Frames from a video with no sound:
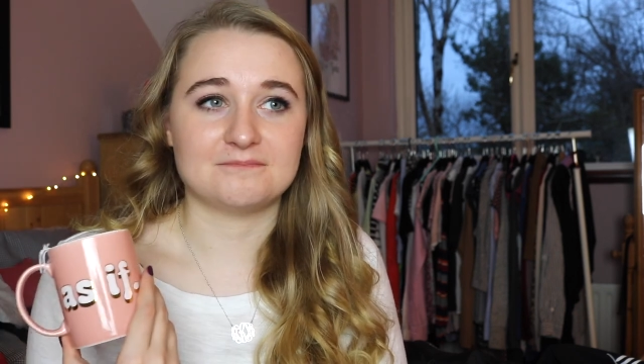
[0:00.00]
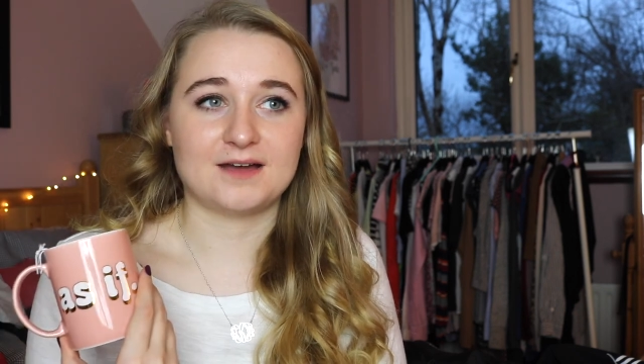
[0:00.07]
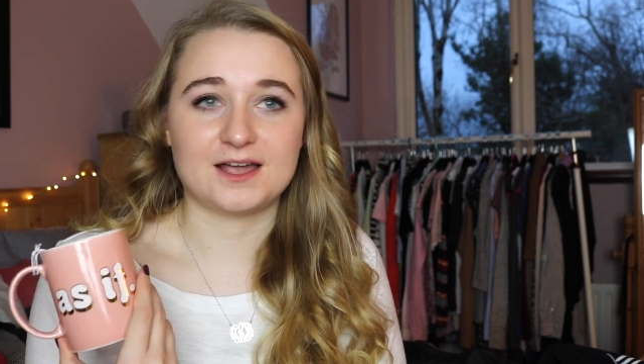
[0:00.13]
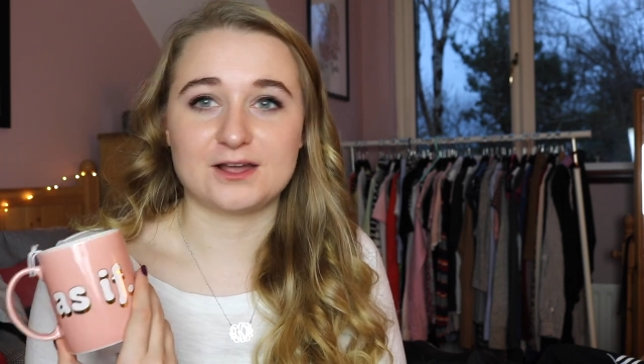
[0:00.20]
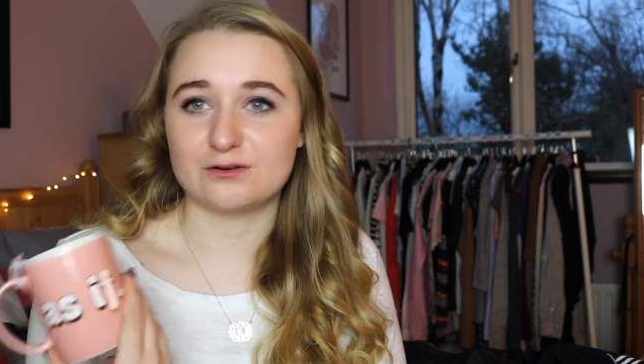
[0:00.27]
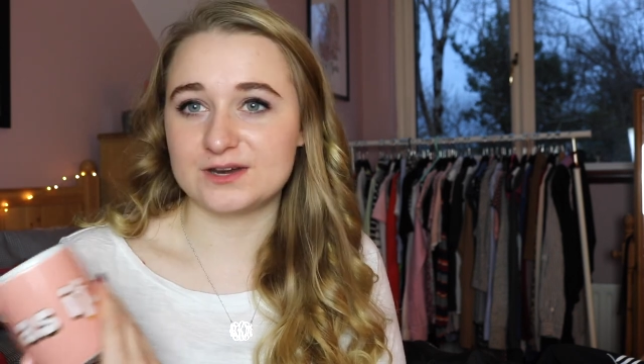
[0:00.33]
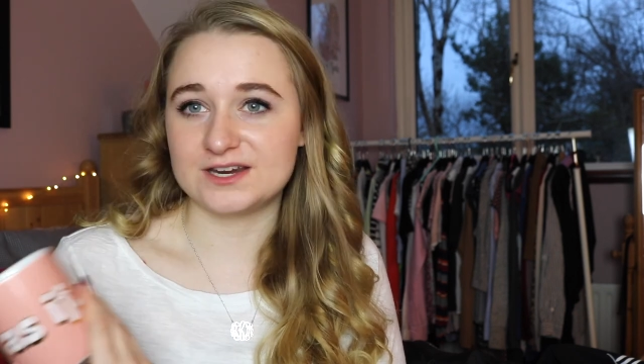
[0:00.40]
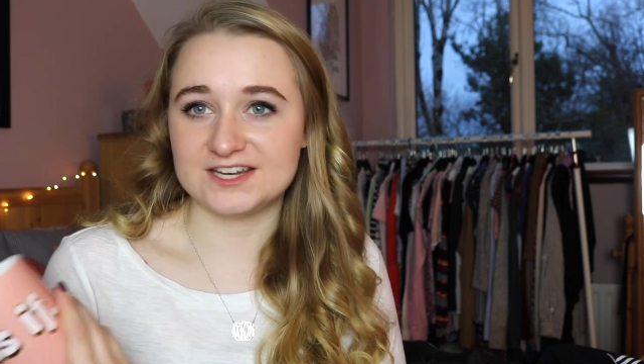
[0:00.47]

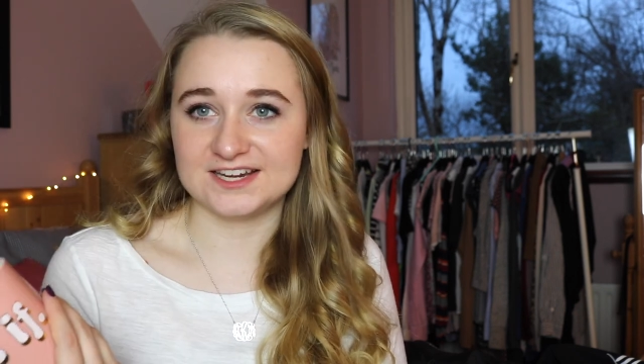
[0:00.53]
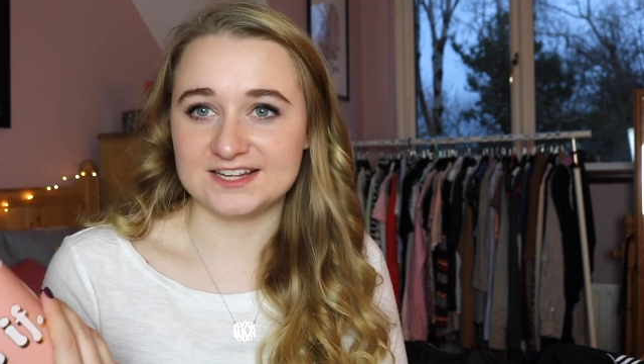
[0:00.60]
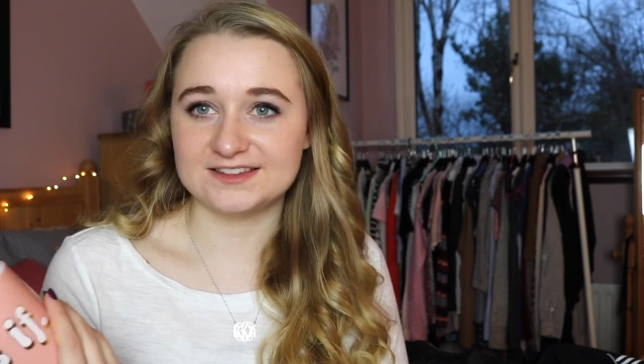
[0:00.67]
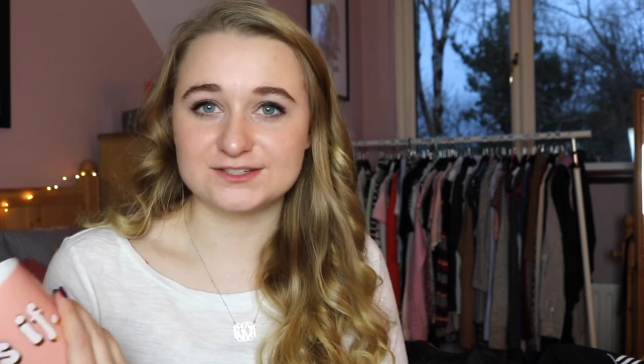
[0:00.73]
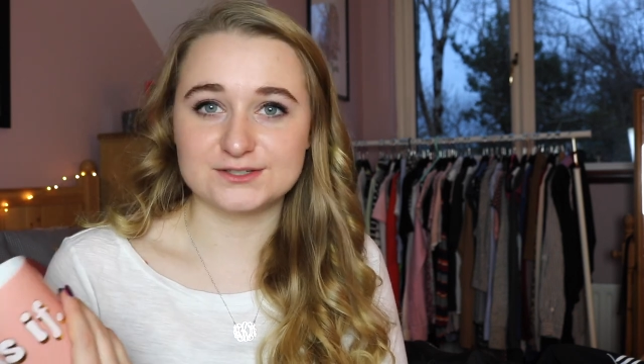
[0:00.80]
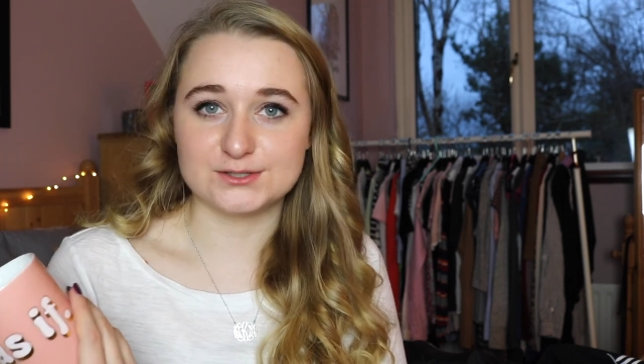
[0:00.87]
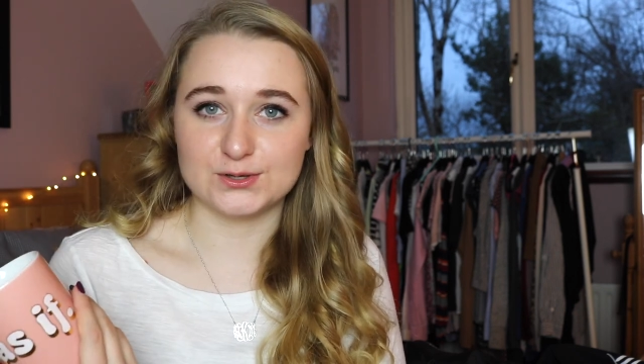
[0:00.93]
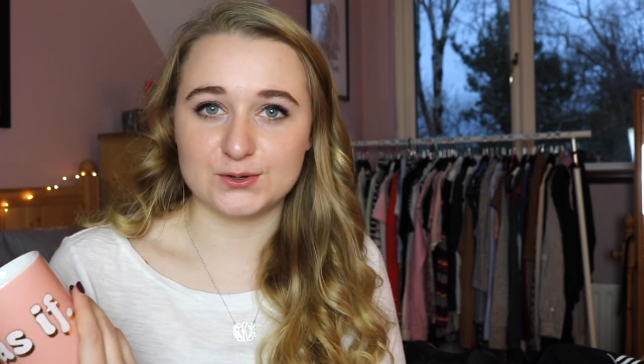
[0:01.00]
I only need
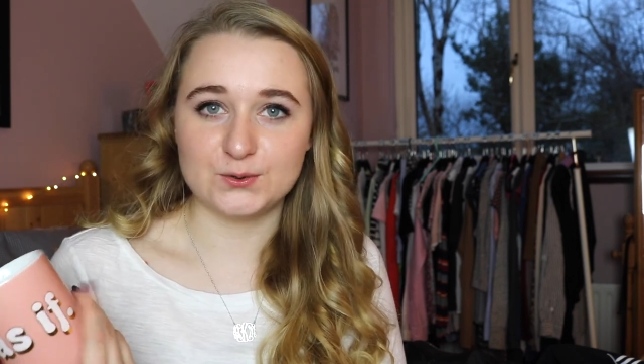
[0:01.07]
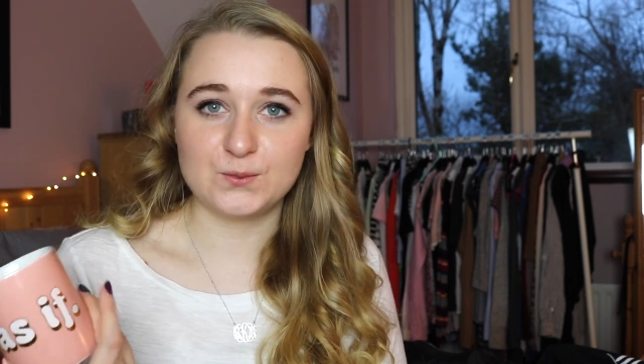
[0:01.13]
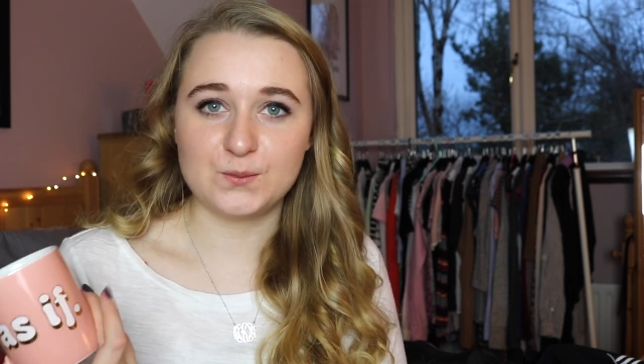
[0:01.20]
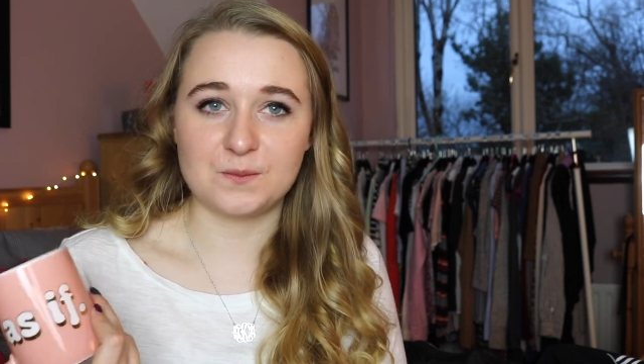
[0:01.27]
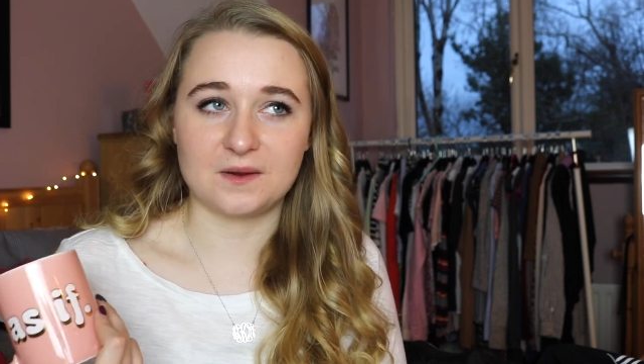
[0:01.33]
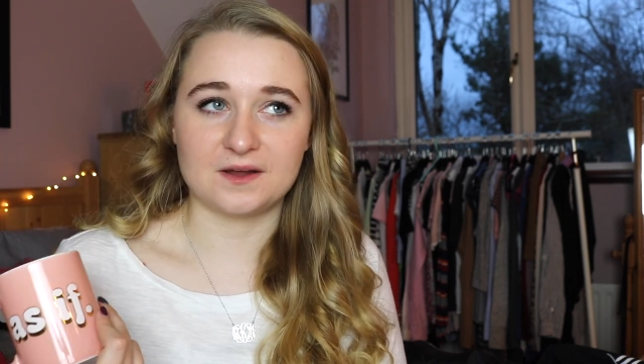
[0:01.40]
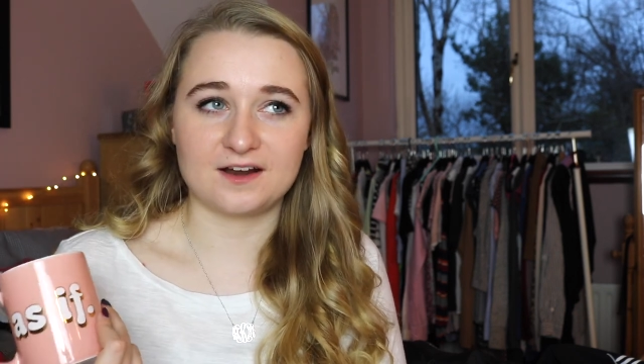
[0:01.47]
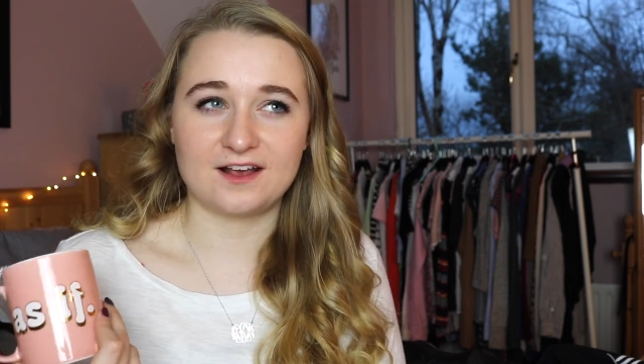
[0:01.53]
the two,
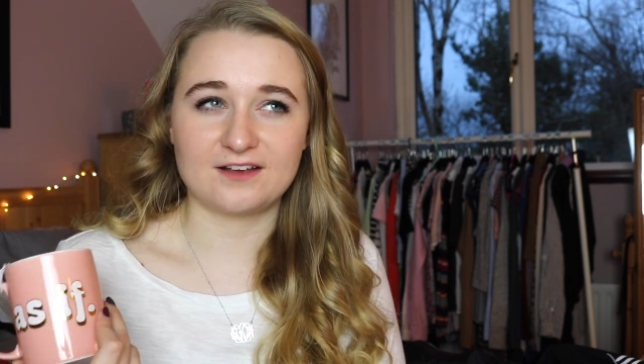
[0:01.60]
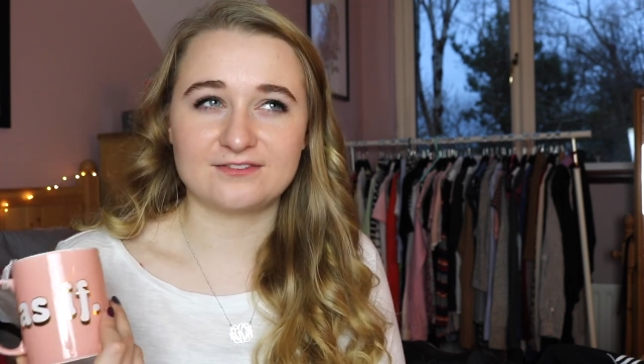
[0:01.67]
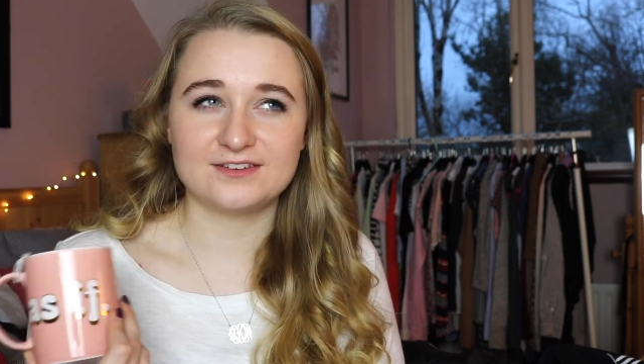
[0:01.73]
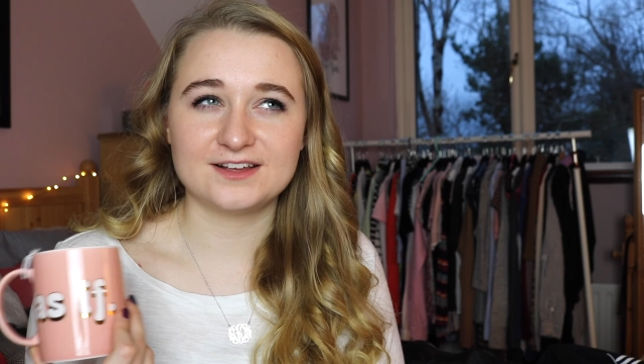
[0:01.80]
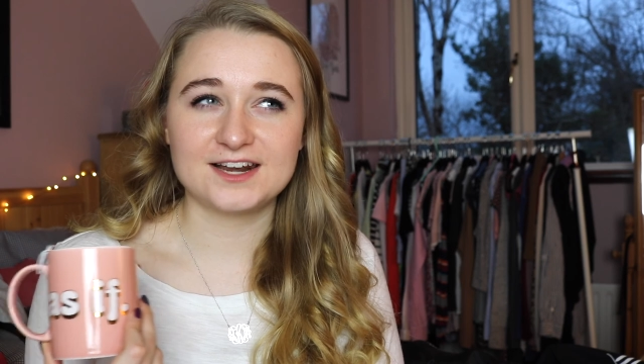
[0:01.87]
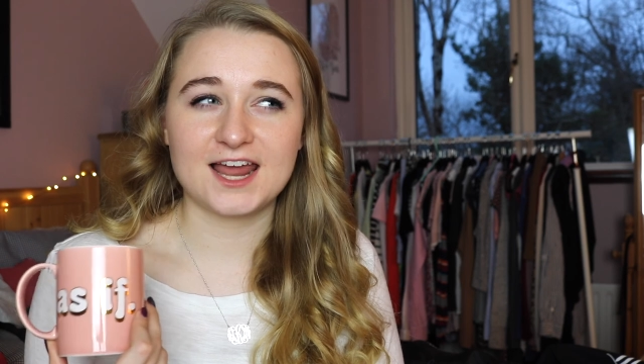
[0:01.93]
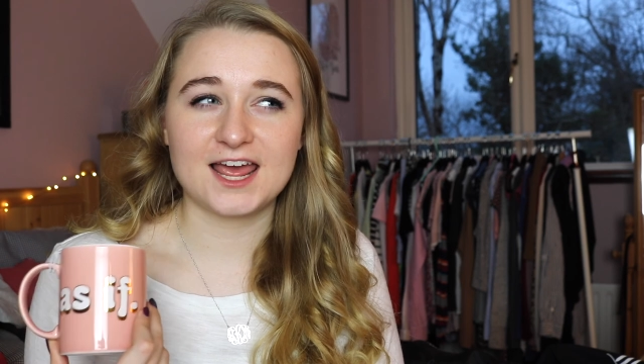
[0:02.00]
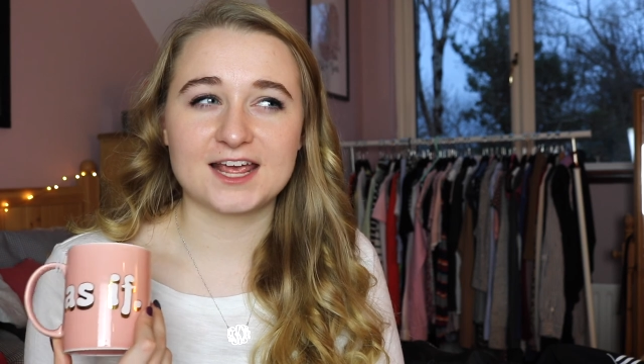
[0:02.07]
but I
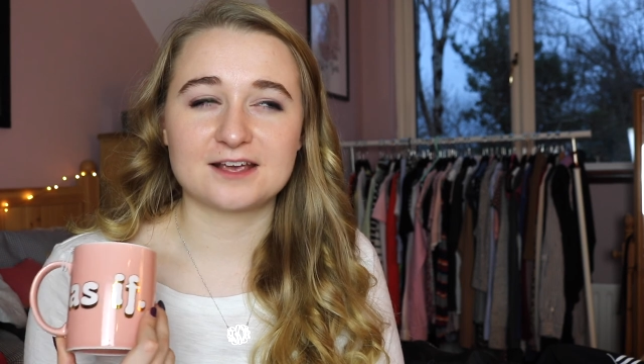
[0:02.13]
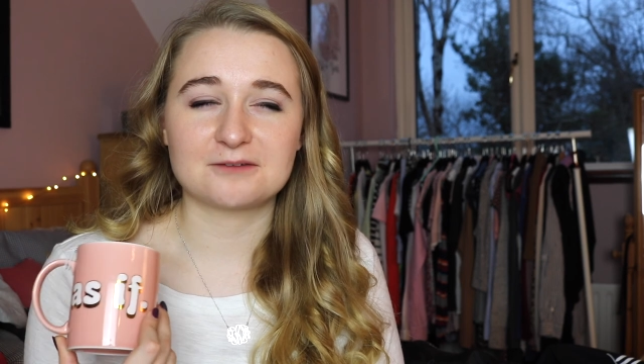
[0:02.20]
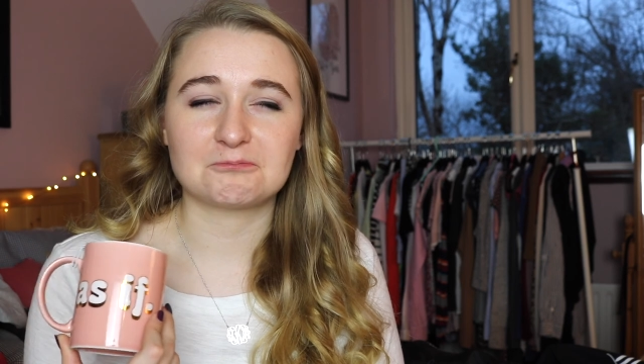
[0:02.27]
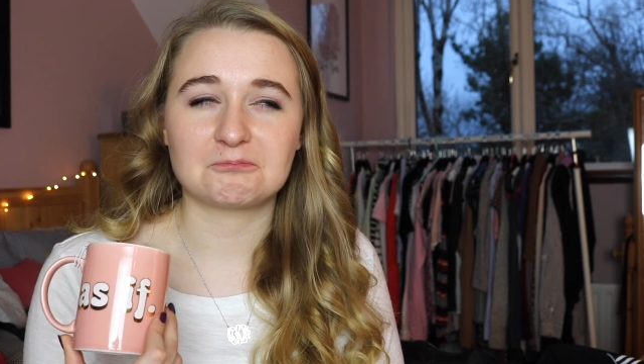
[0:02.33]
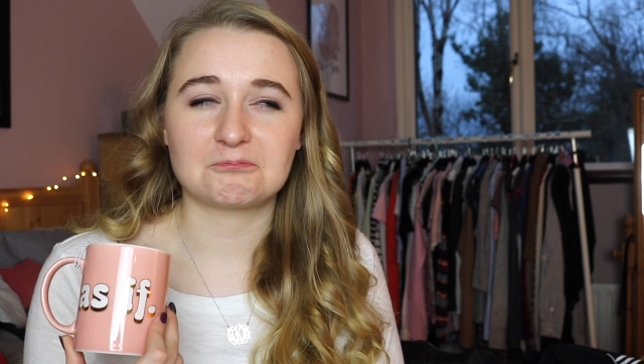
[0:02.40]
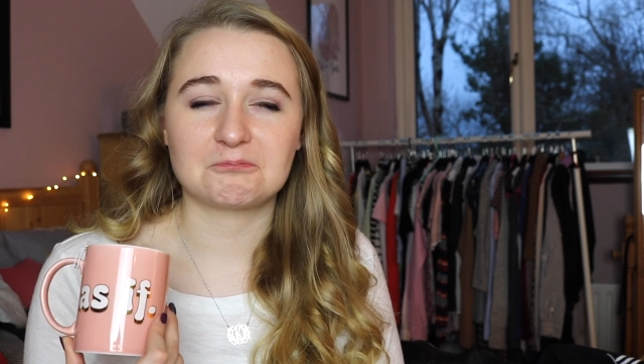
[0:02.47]
feel like